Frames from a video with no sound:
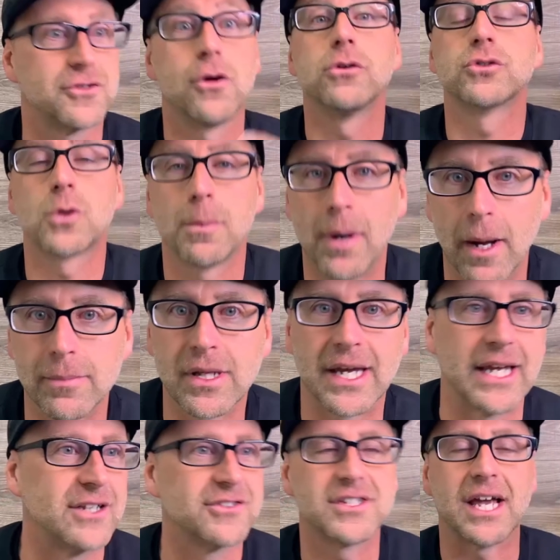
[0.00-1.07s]
those
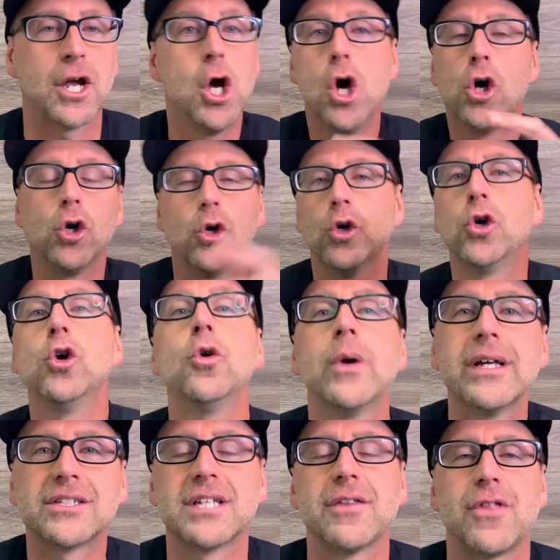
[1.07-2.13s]
Republicans. Like, who, who
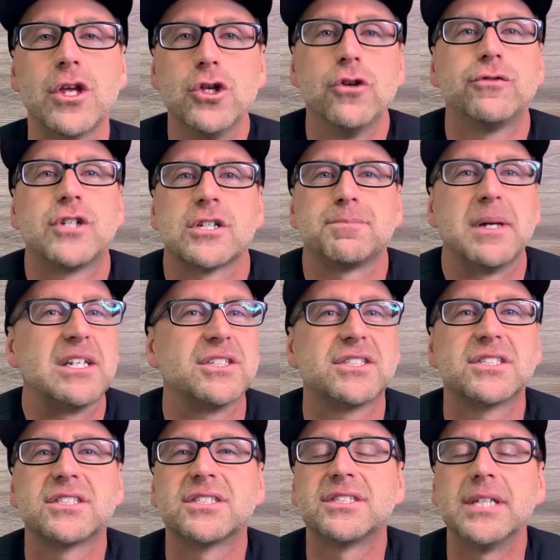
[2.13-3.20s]
is it that you've just been
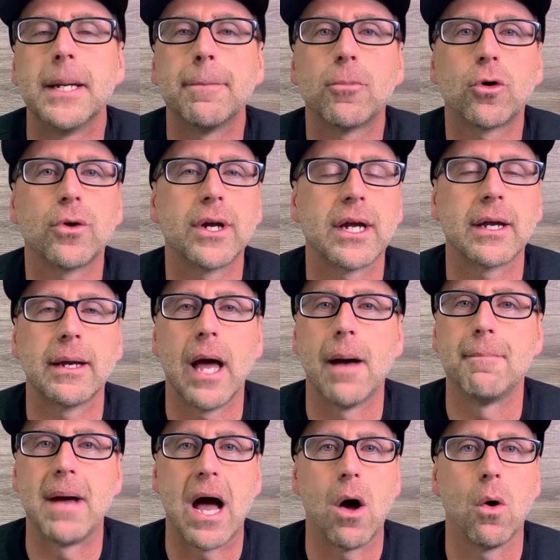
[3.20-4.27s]
simmering
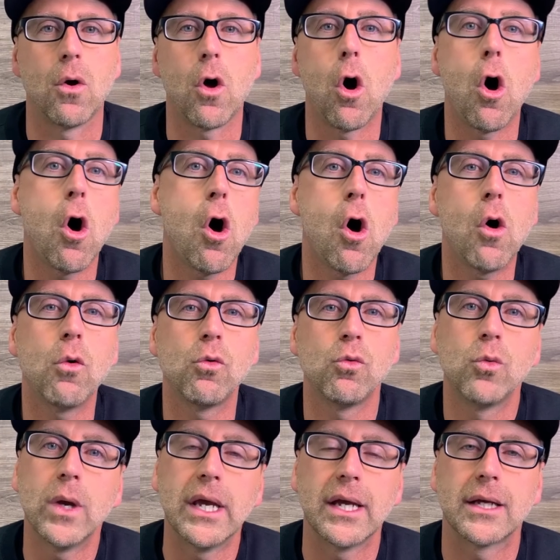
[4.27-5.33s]
about all
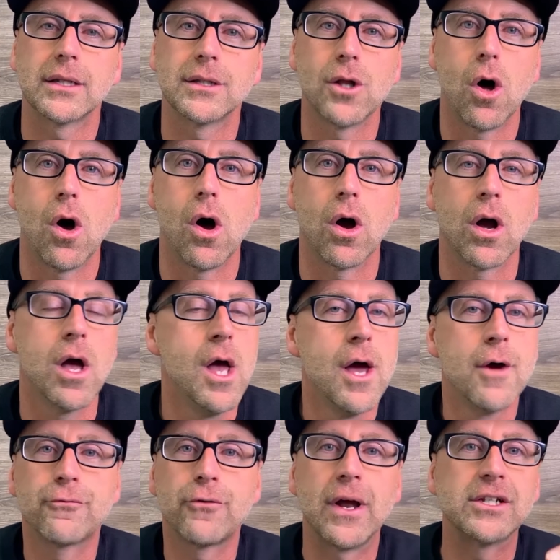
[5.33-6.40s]
week long?
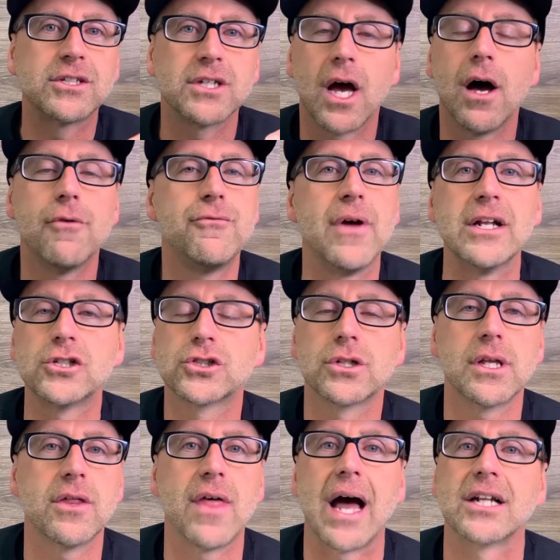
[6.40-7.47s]
Friends,
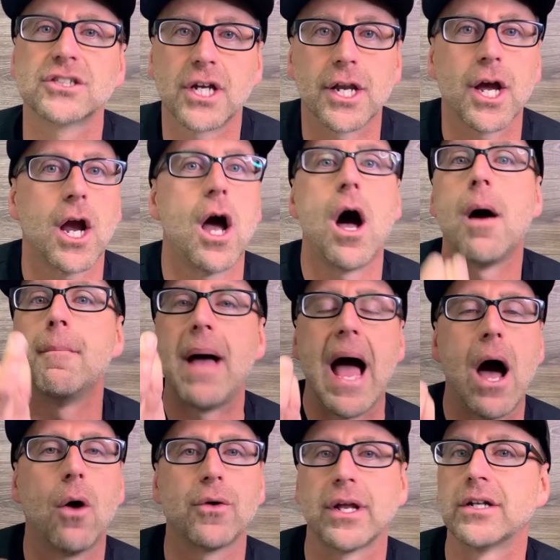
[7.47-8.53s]
eventually that's going to come
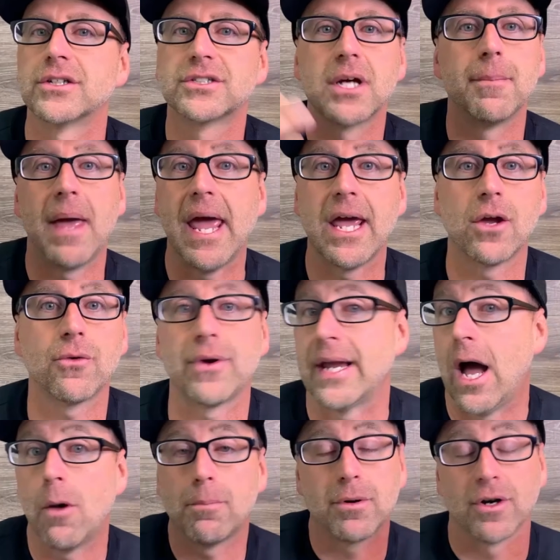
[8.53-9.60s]
out in some angry
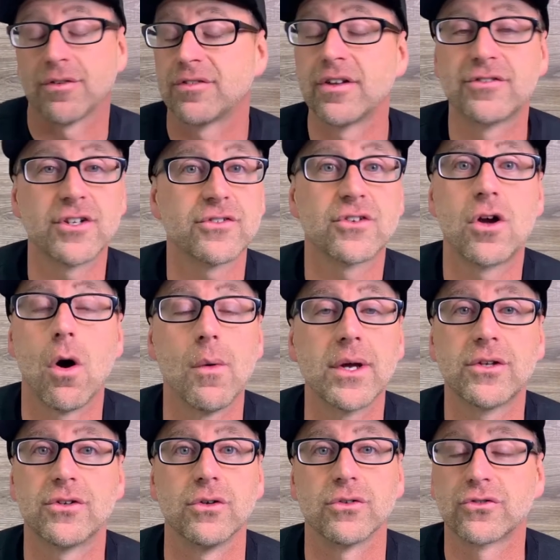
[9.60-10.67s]
outburst. It's just going
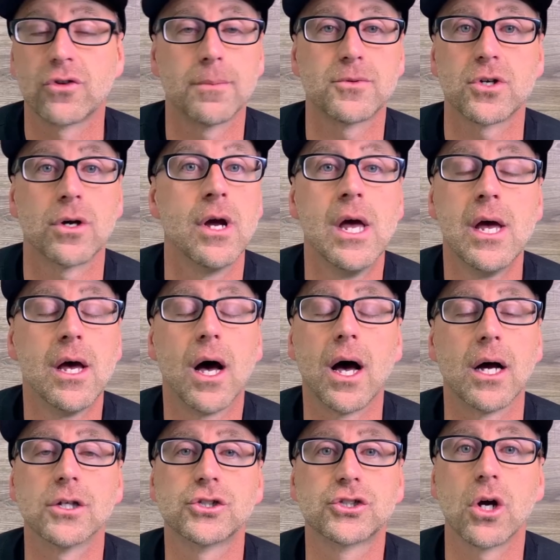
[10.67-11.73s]
to. Scripture
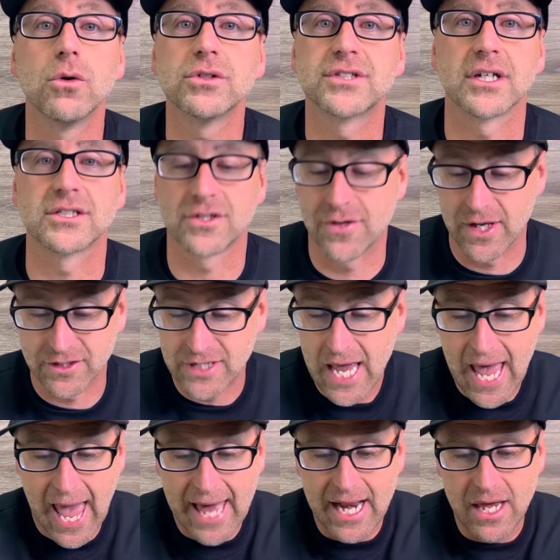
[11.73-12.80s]
uh, shows us this,
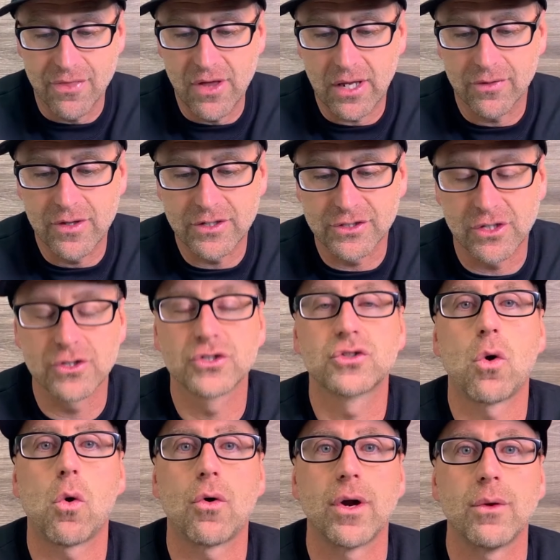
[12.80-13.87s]
and I think this
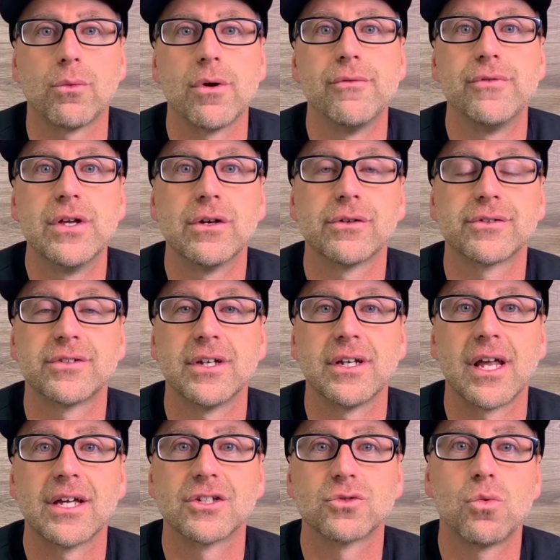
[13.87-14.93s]
story reveals it
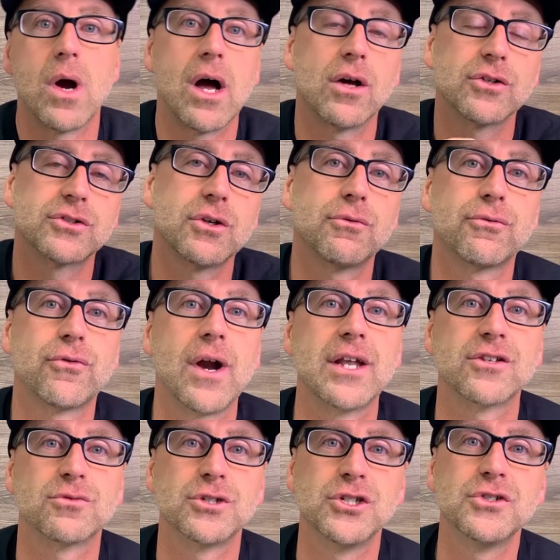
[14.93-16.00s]
as well. So,
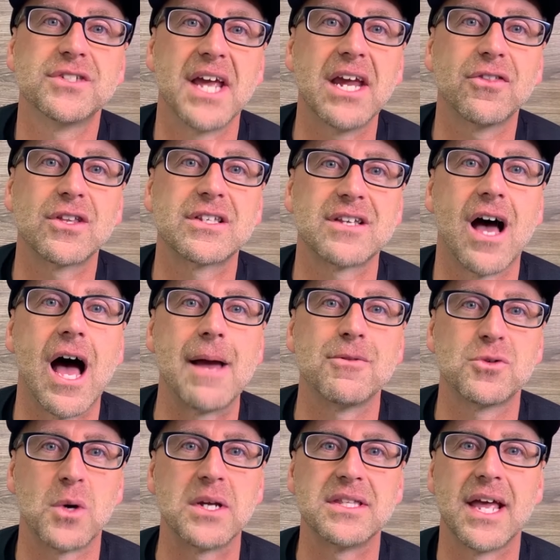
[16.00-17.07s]
friends, would you take the time
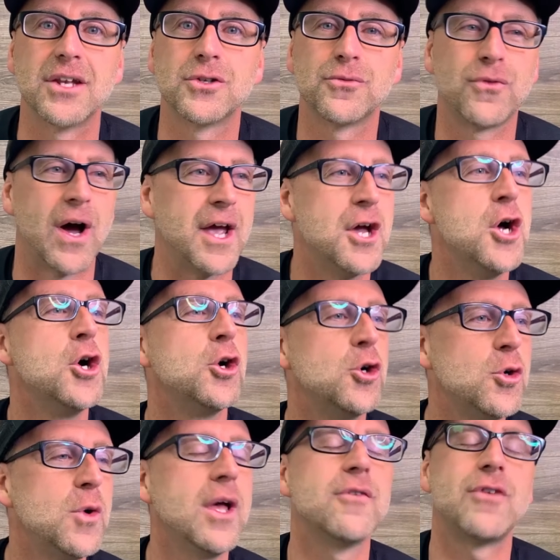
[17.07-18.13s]
to identify
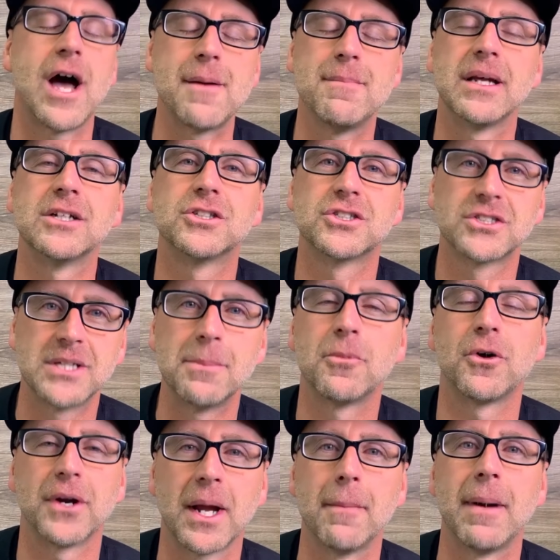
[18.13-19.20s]
who have I been
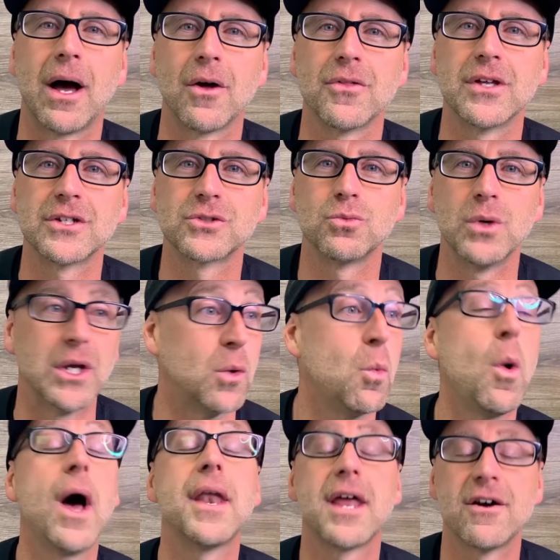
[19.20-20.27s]
simmering about this week?
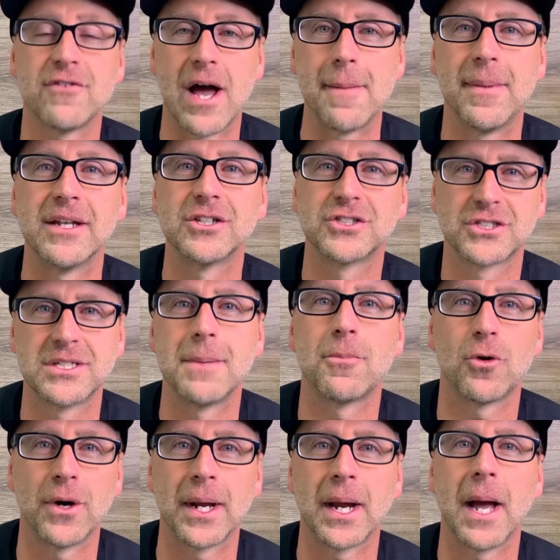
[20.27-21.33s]
What have I been
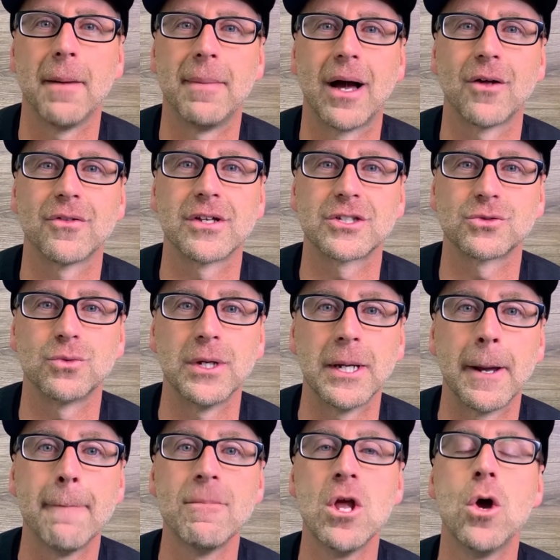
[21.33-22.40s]
simmering about this week?
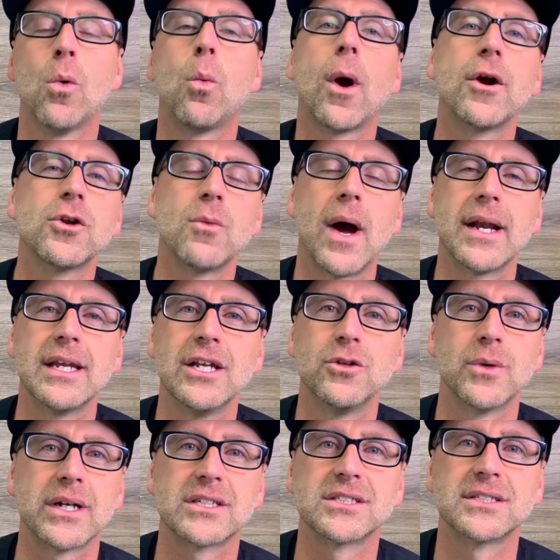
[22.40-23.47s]
Where do I need to
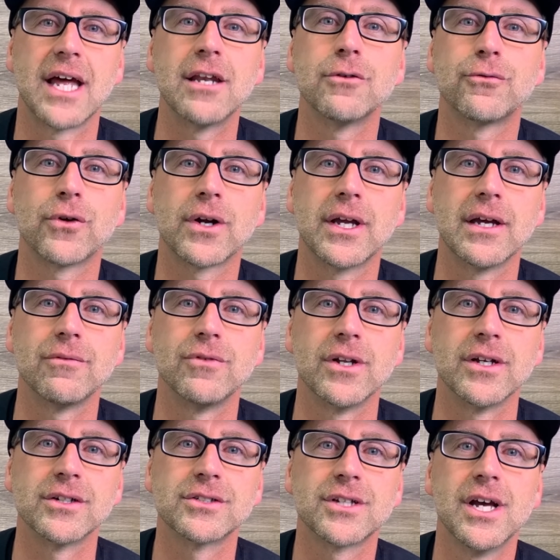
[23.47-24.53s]
extend
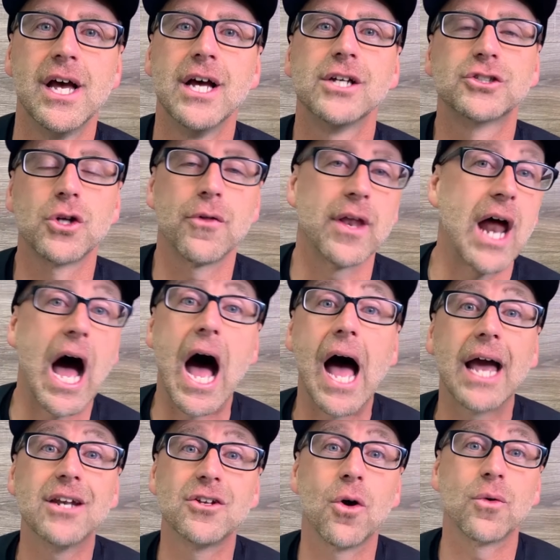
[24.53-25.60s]
forgiveness so that
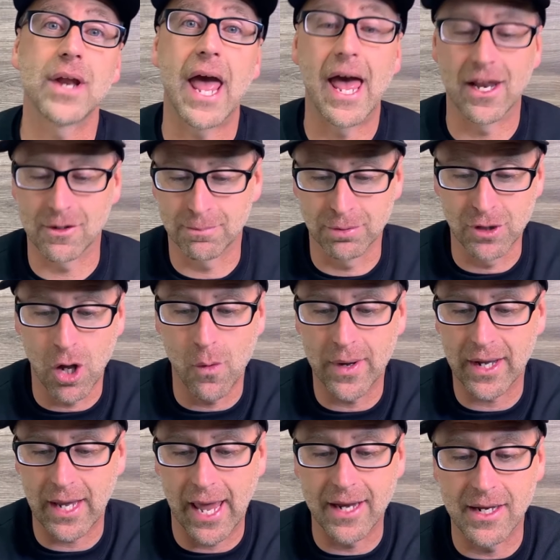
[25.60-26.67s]
I don't end
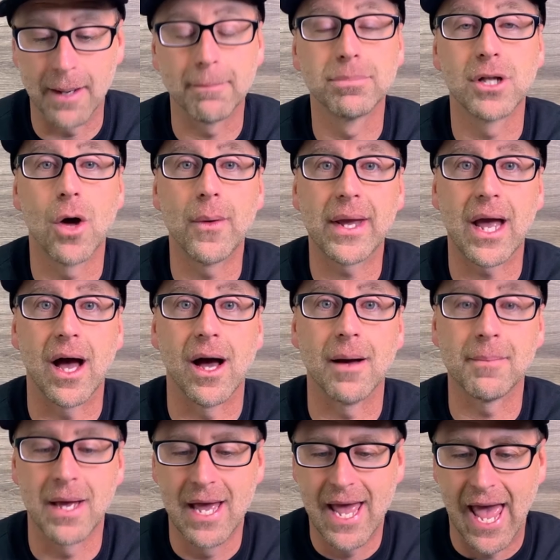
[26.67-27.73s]
blowing end up blowing up
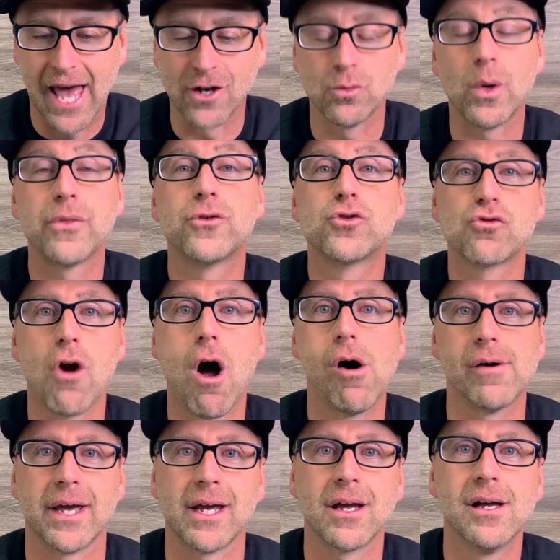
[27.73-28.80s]
and
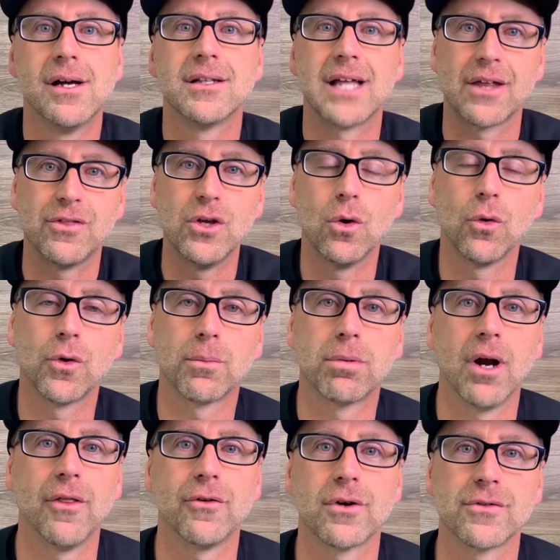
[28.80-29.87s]
withdrawing like the older
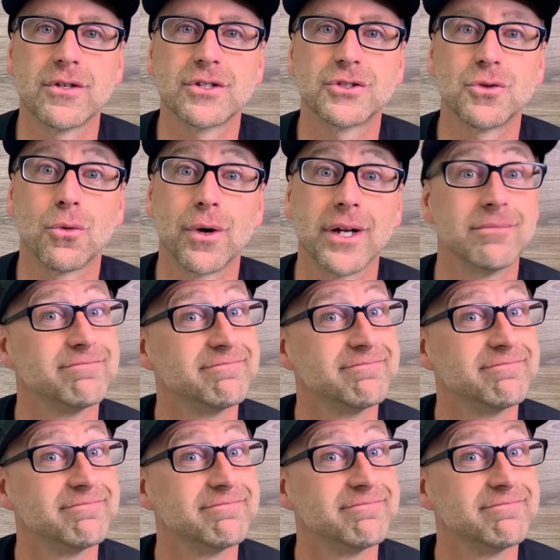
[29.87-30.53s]
brother in the story?